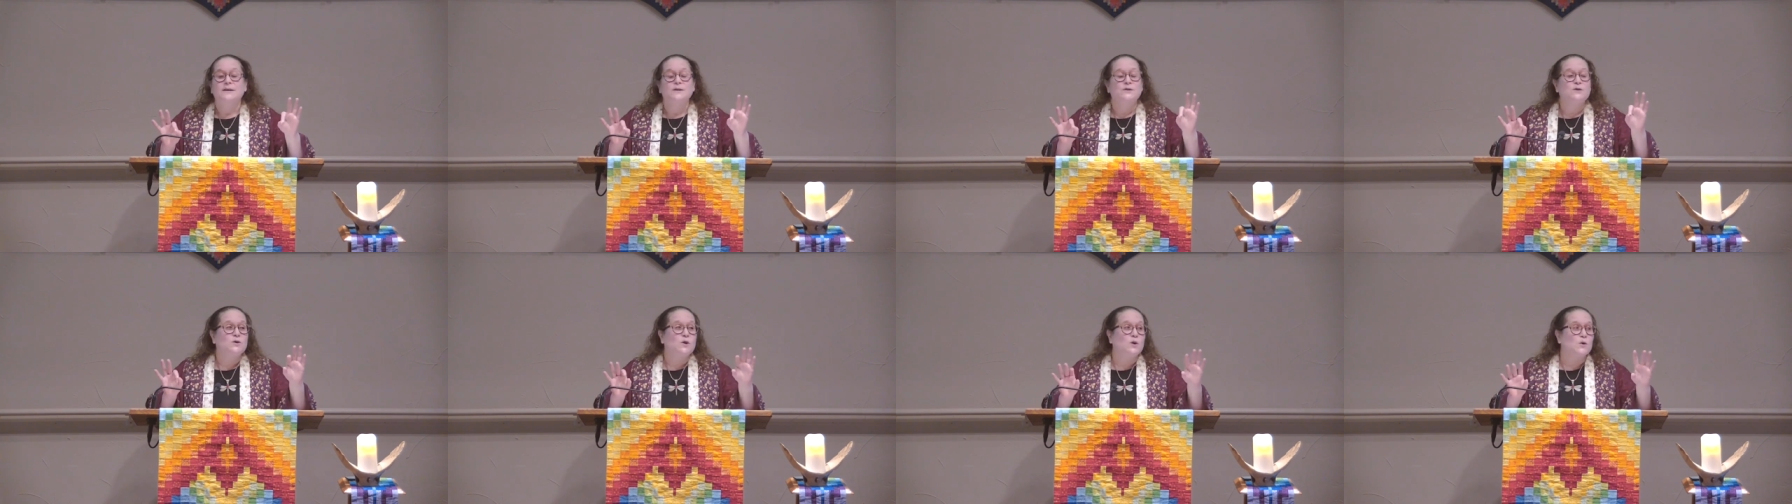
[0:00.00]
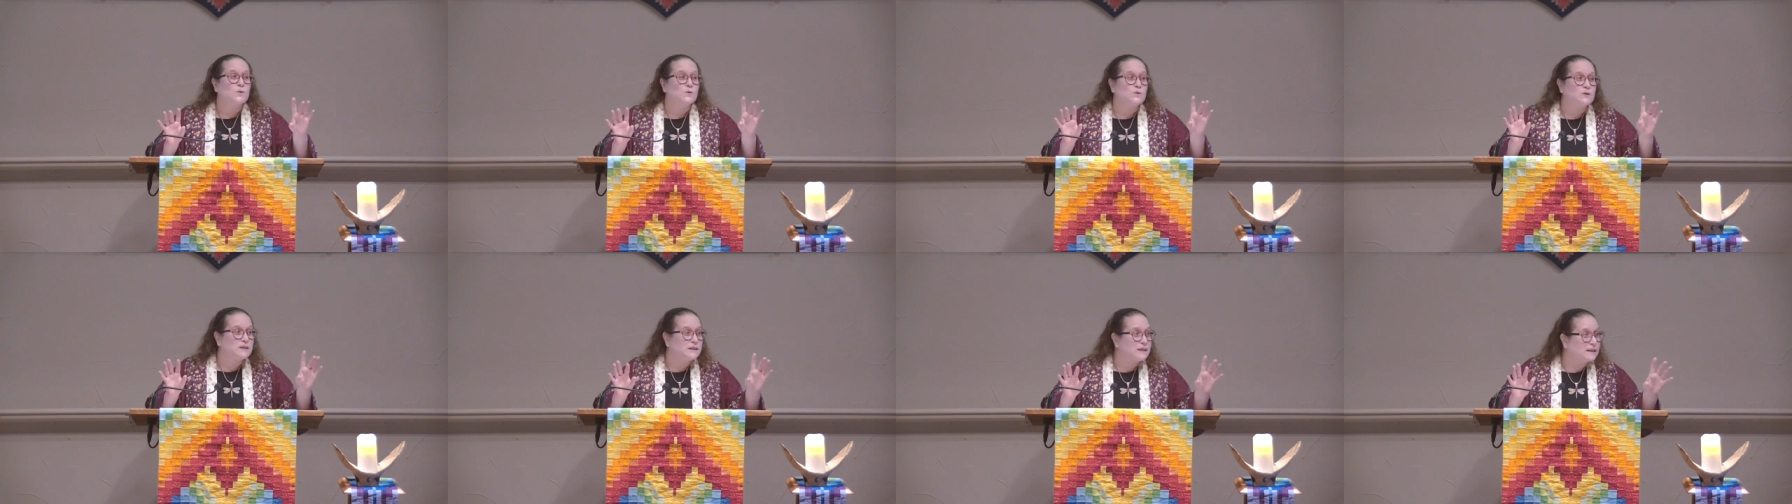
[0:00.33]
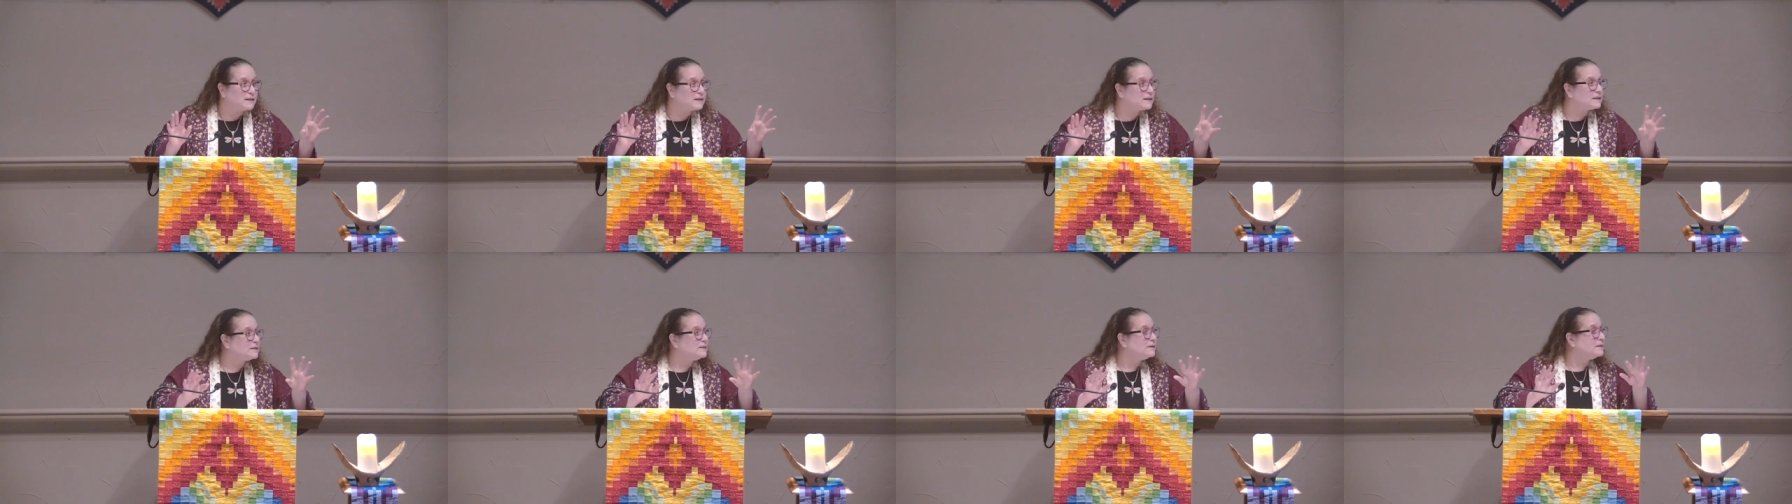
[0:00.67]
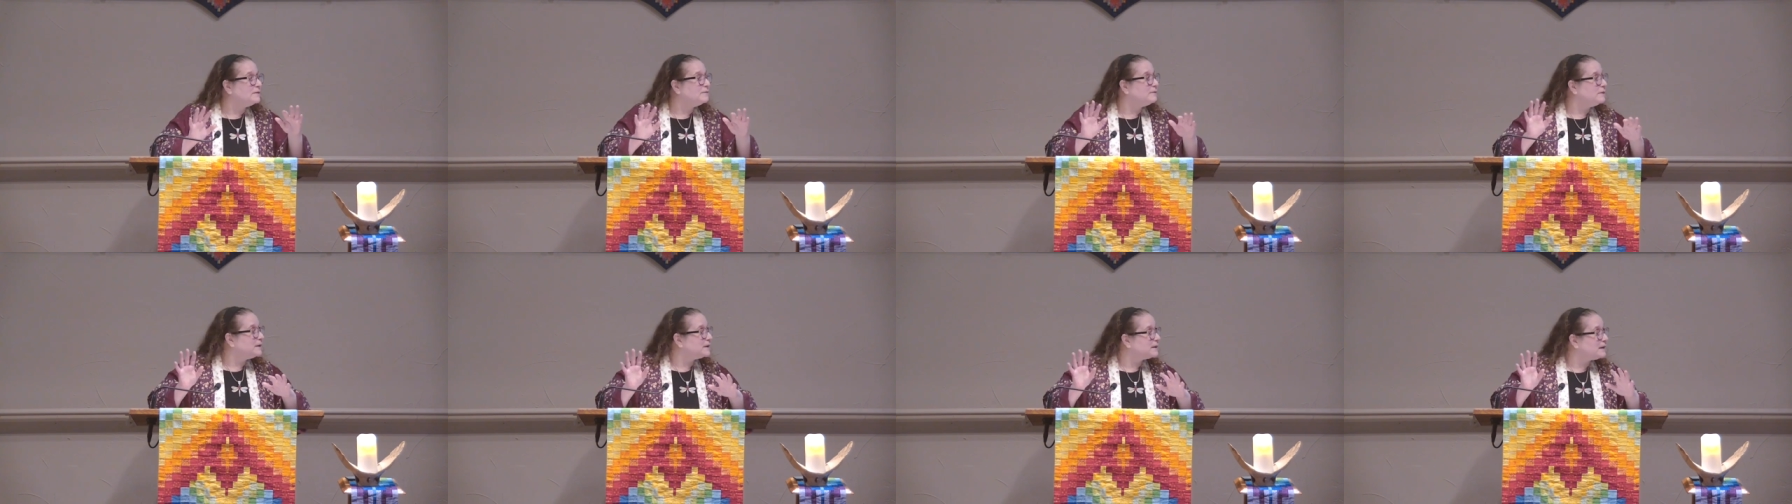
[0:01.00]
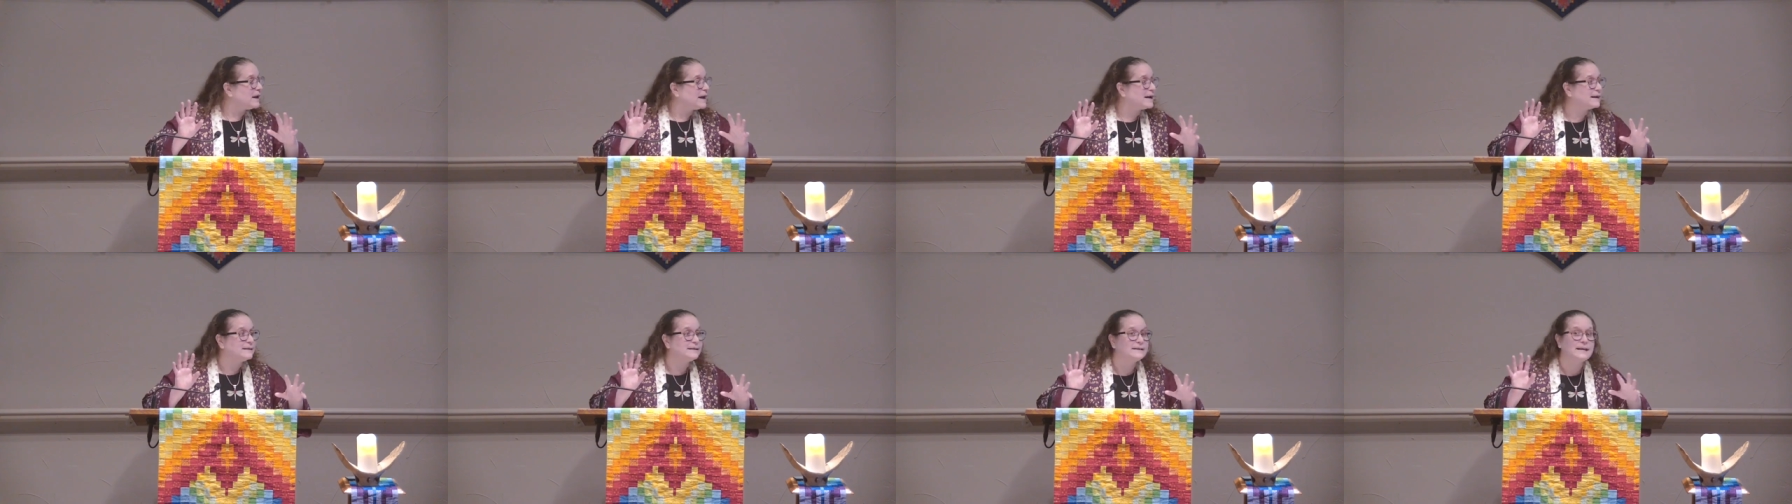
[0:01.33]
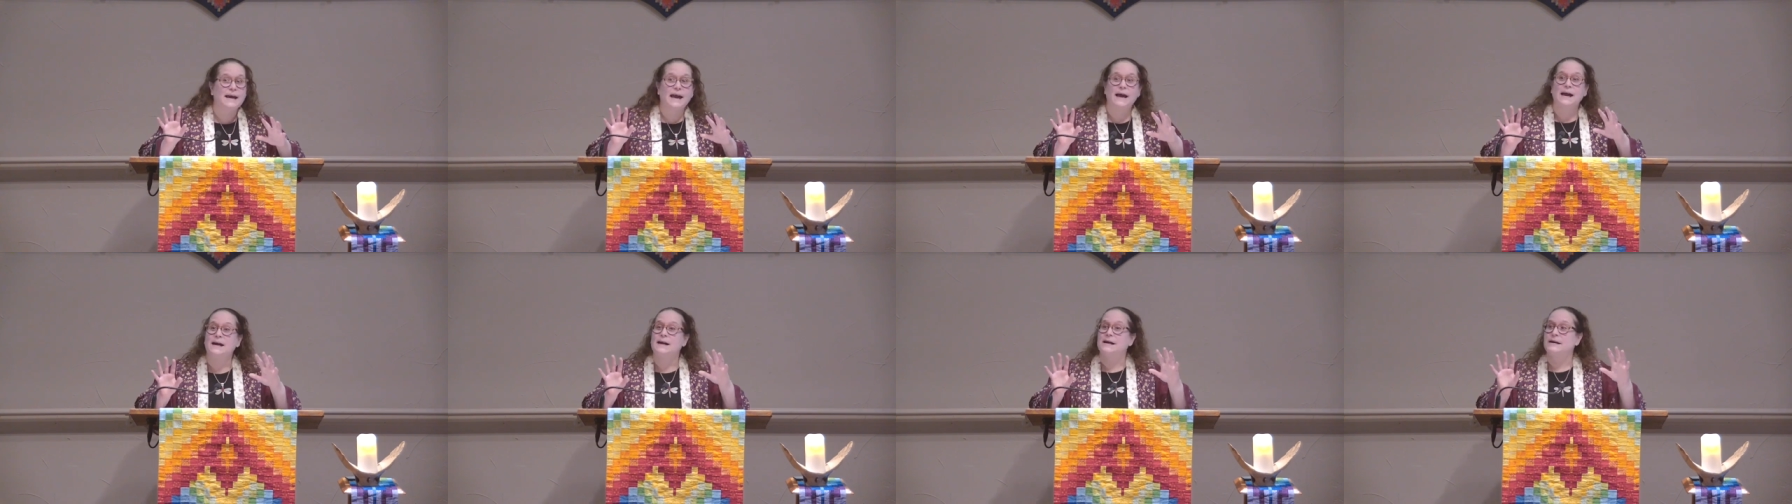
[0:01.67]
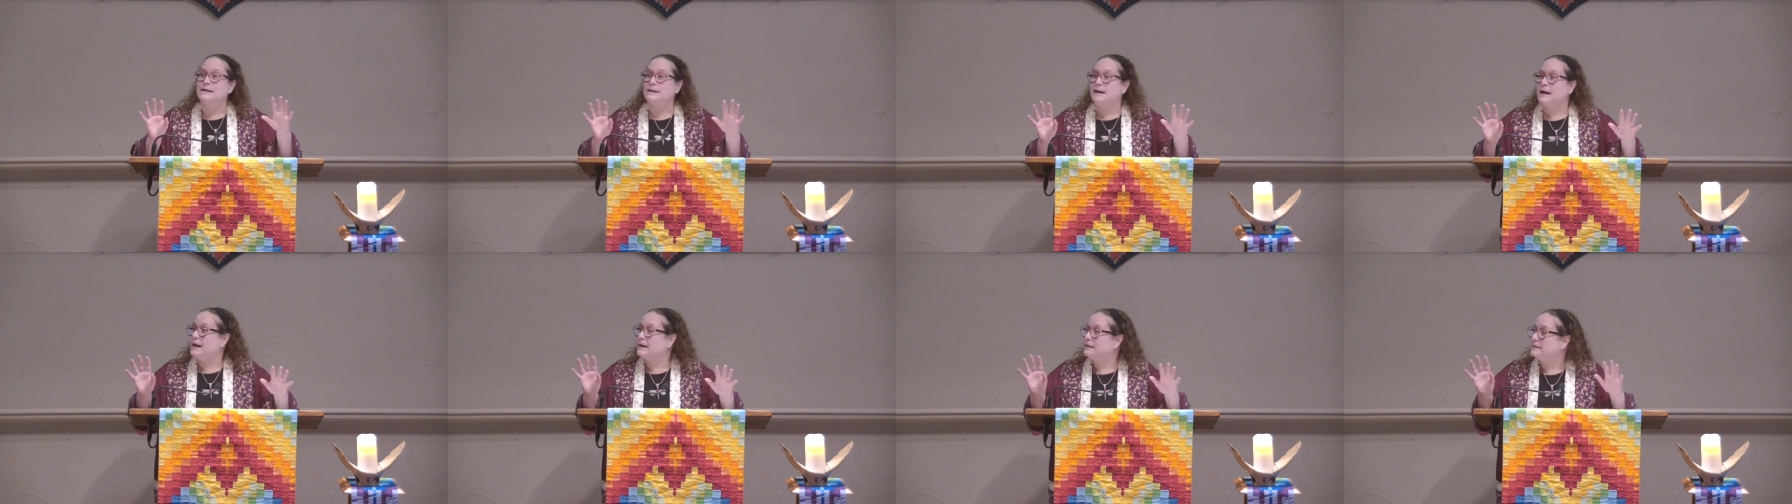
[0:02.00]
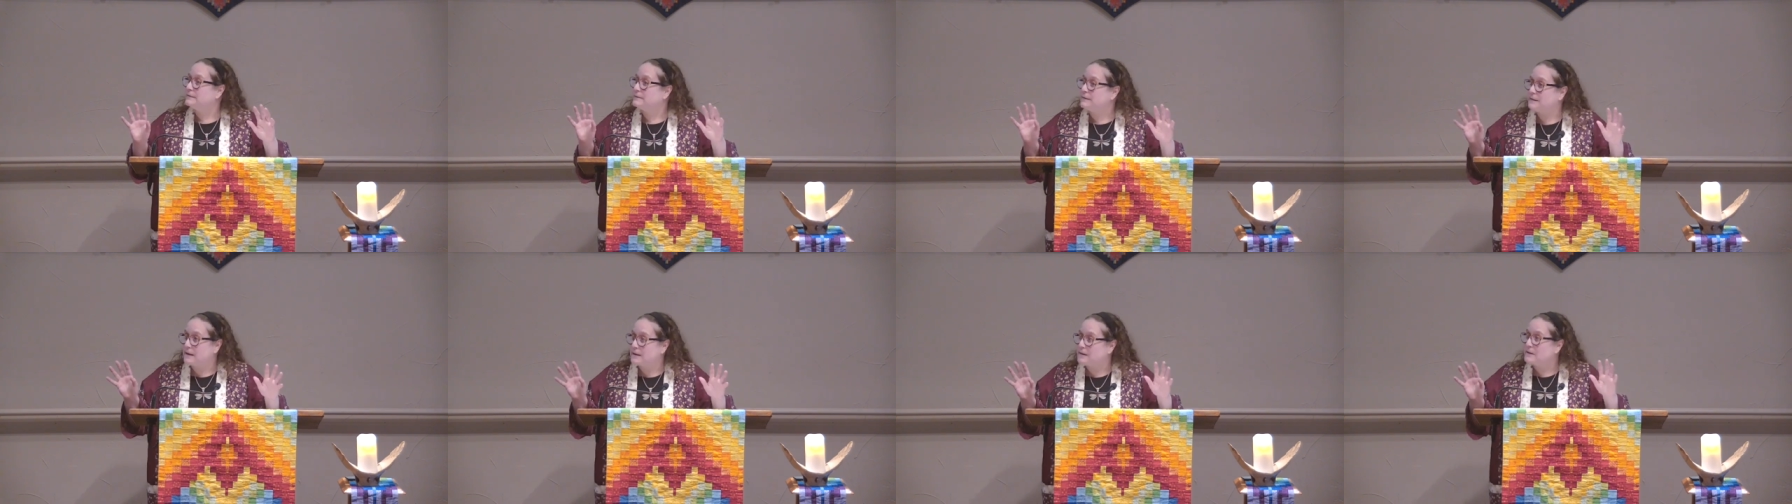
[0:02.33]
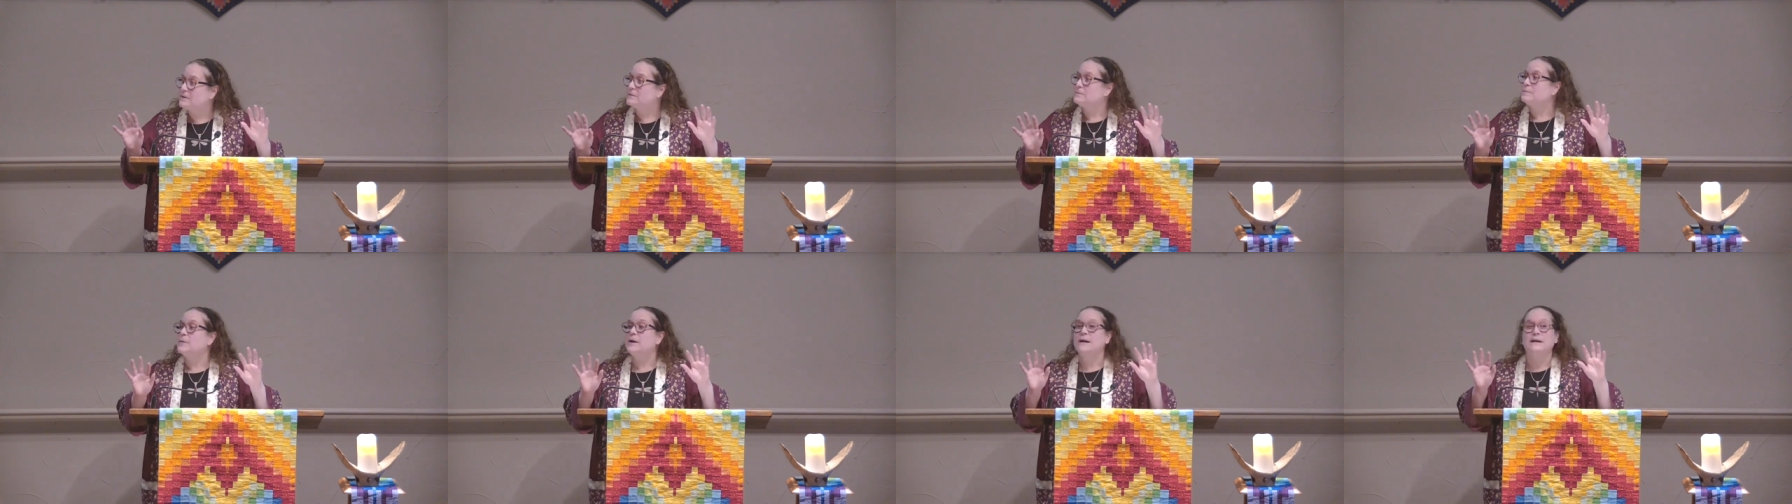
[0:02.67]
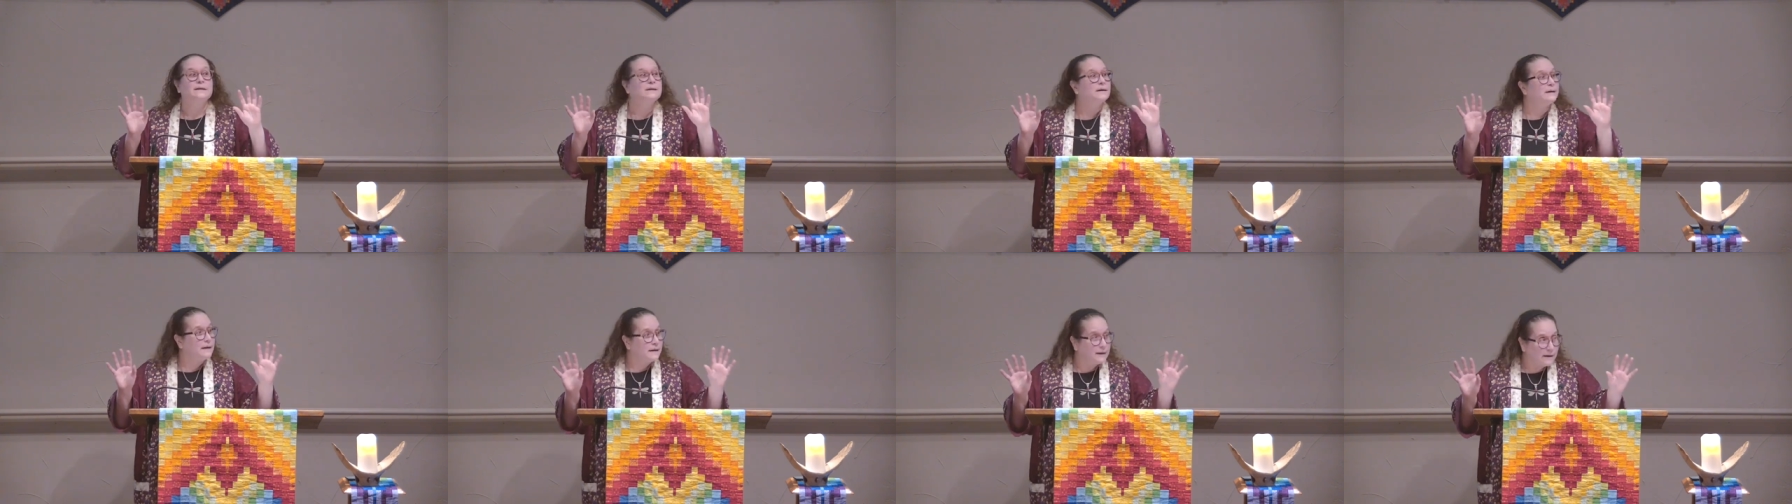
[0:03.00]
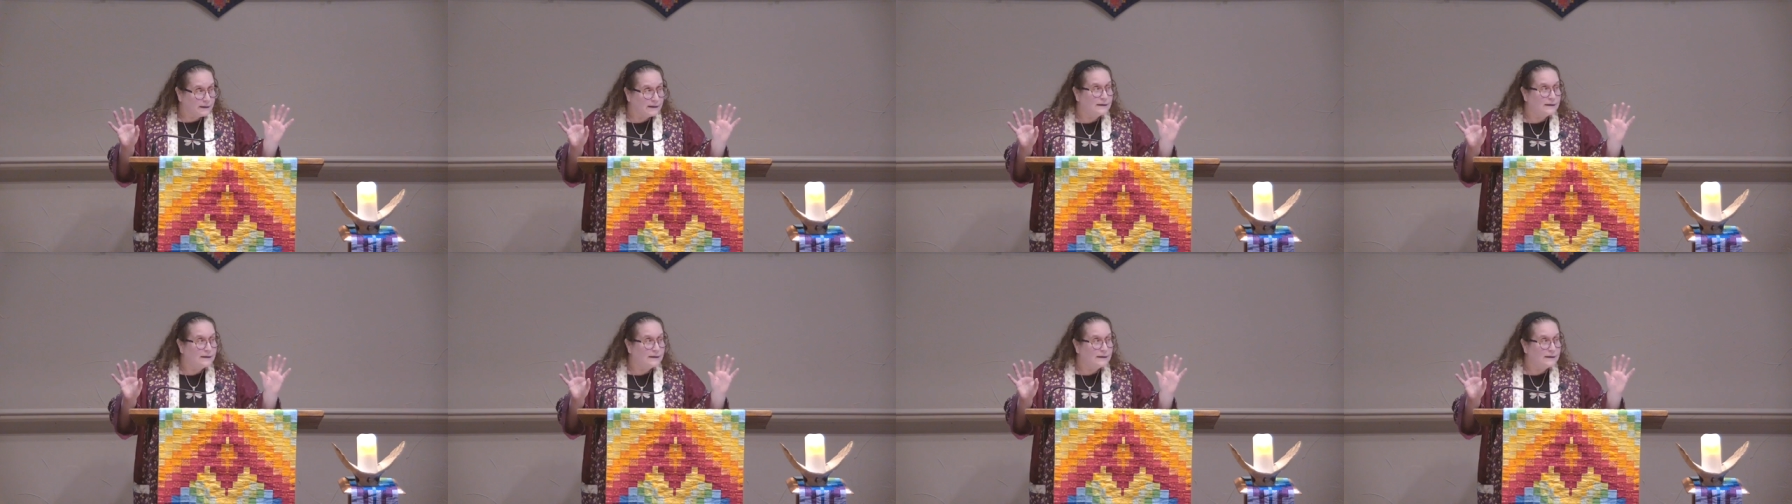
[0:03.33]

so 6 could have looked like 10, I don't know, but